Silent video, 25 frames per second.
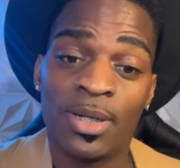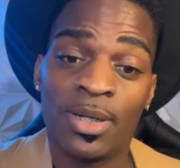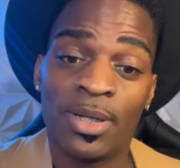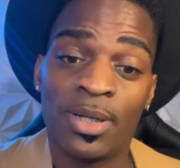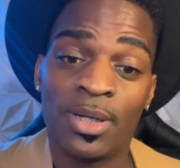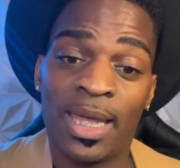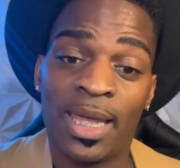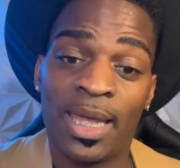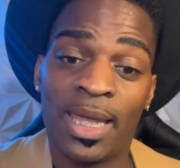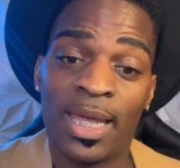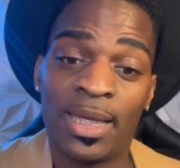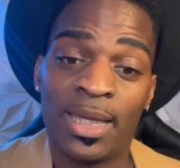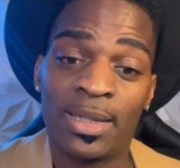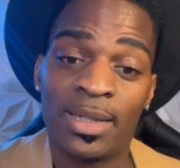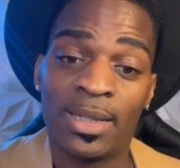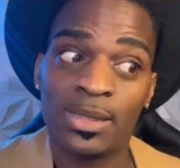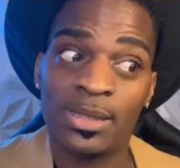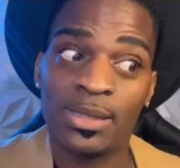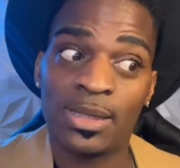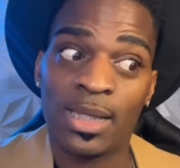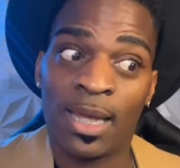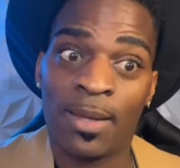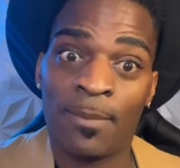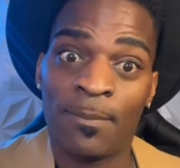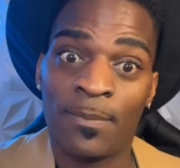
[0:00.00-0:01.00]
And the
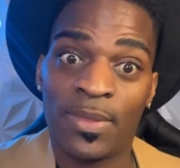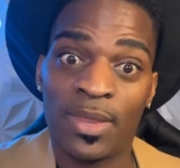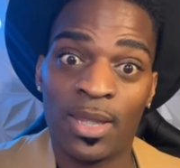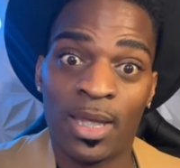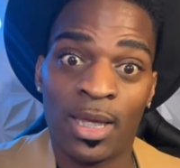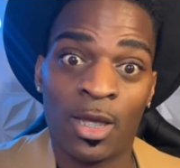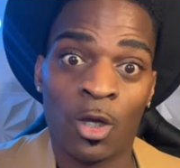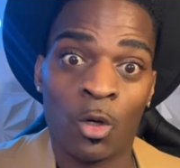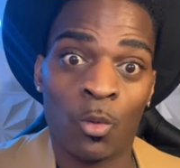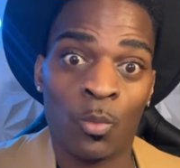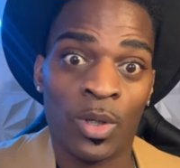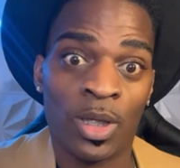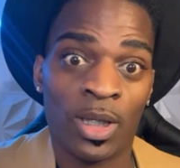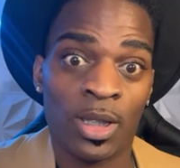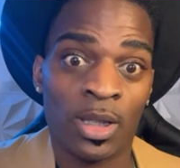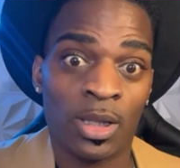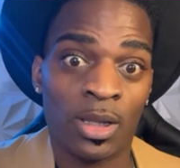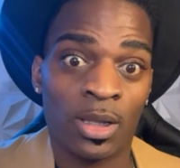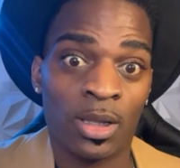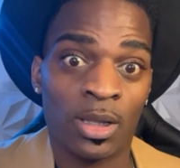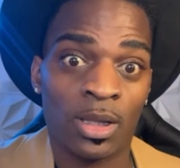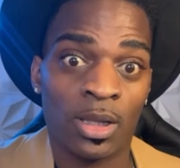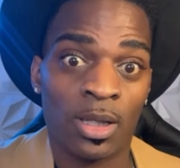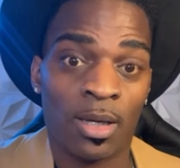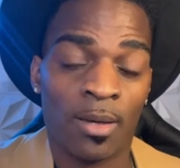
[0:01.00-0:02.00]
same thing
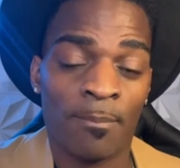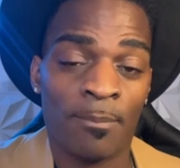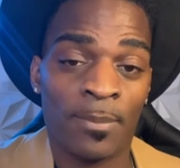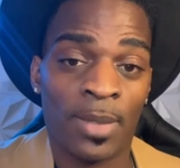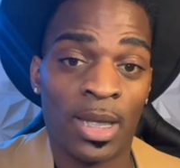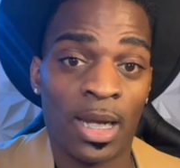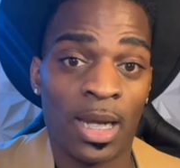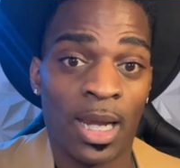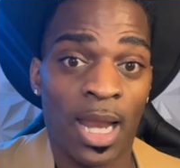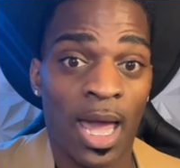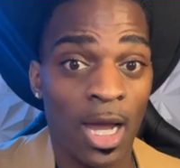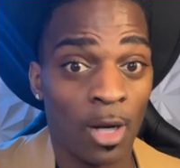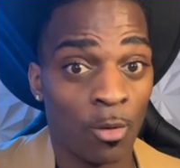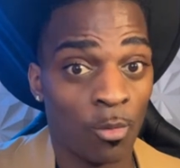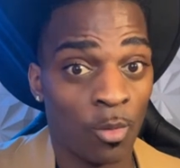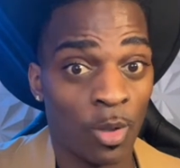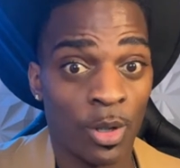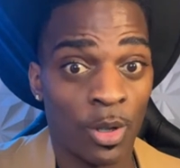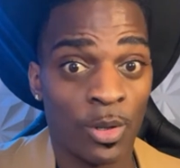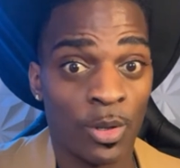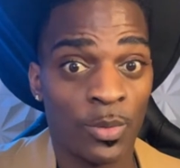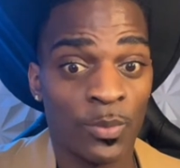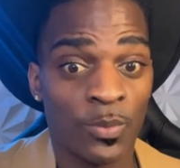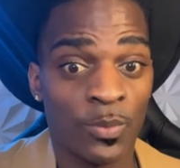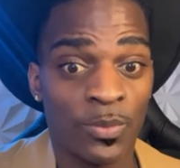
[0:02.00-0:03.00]
with
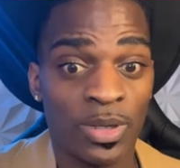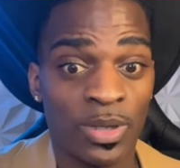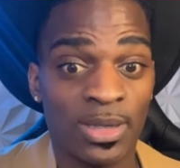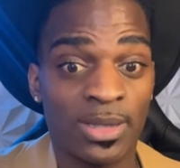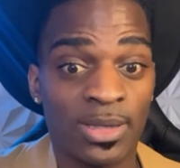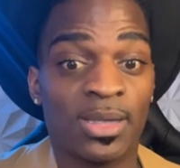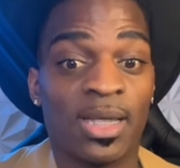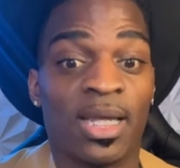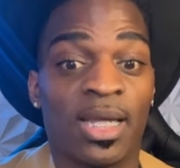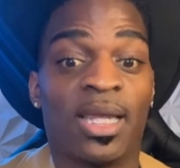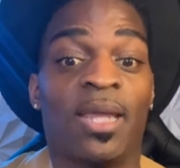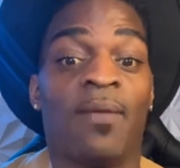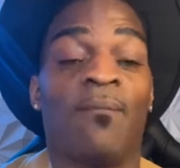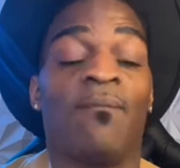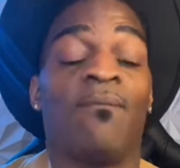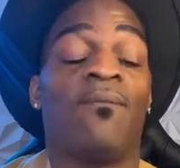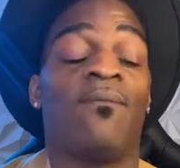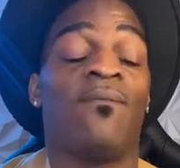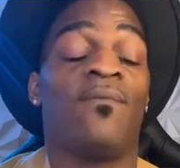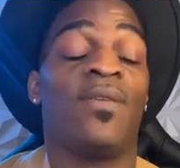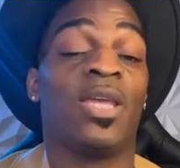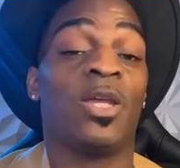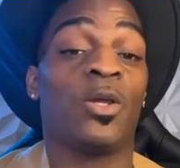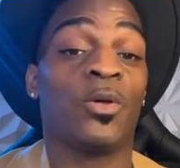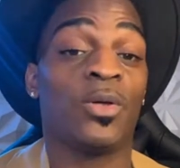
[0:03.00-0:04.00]
Milagro. This could get
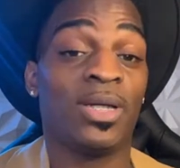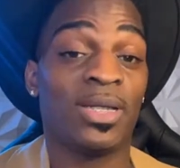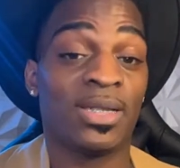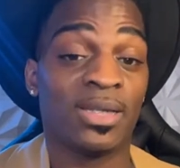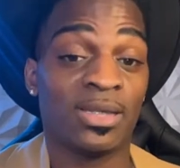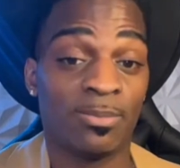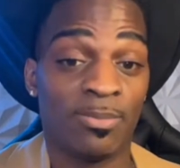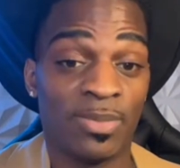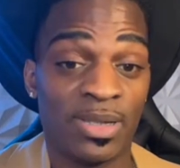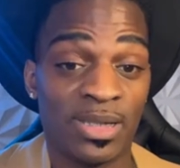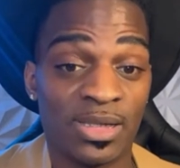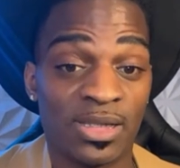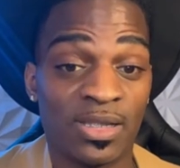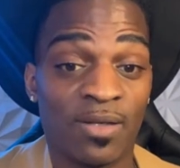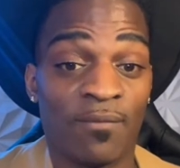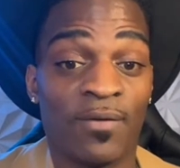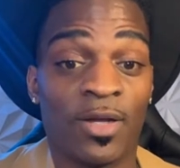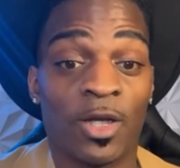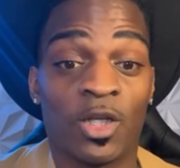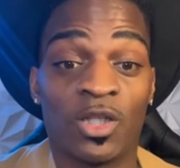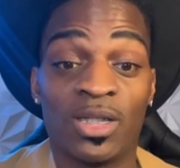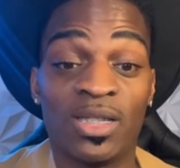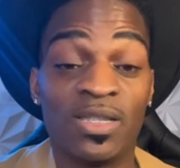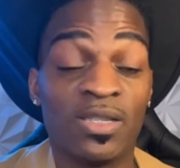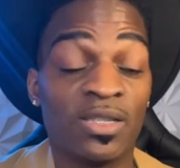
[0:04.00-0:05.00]
very expensive.
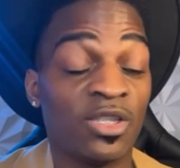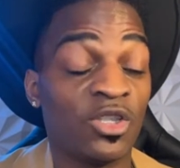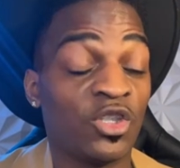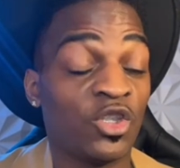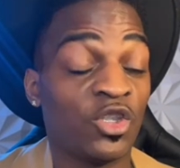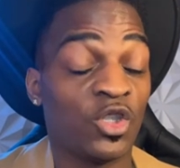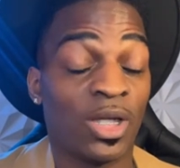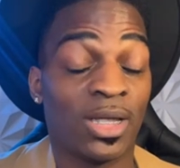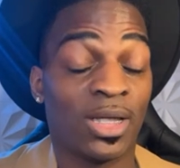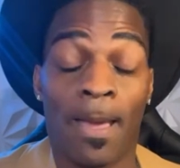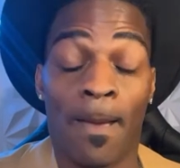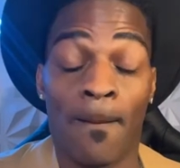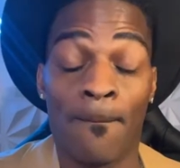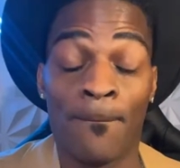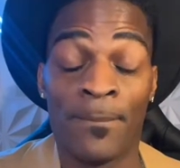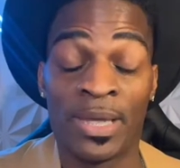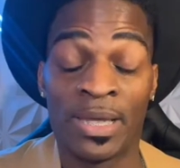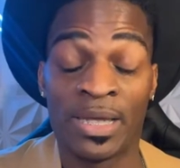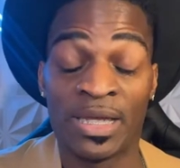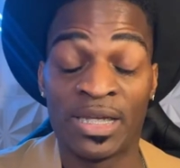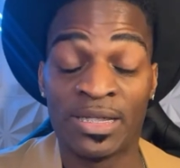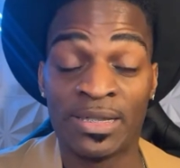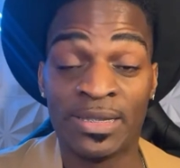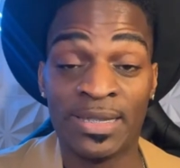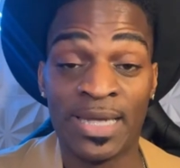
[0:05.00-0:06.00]
This is just
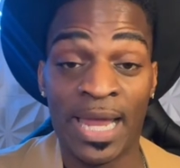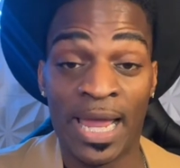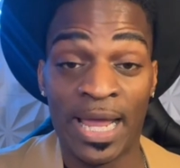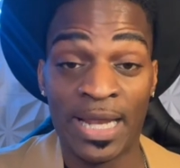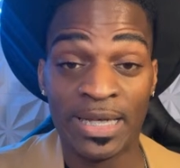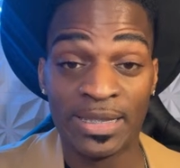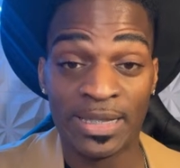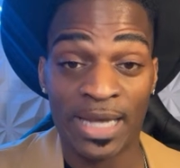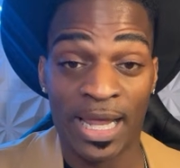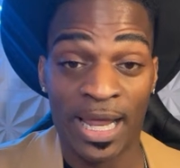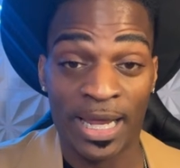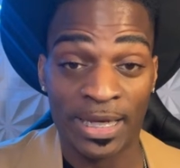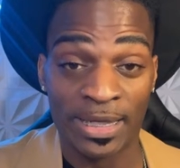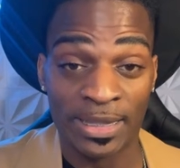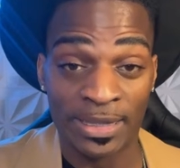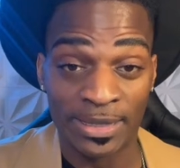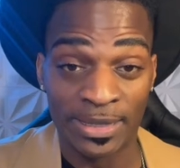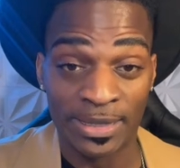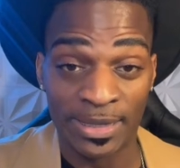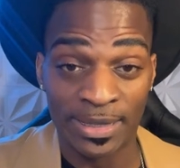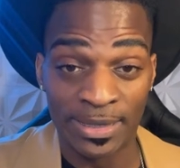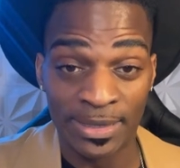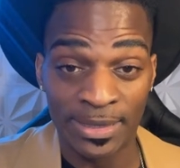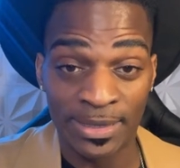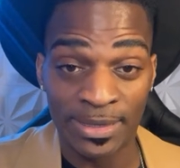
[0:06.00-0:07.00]

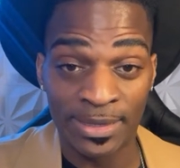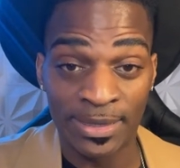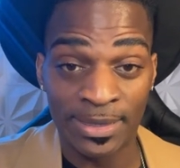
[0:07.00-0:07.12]
beginning.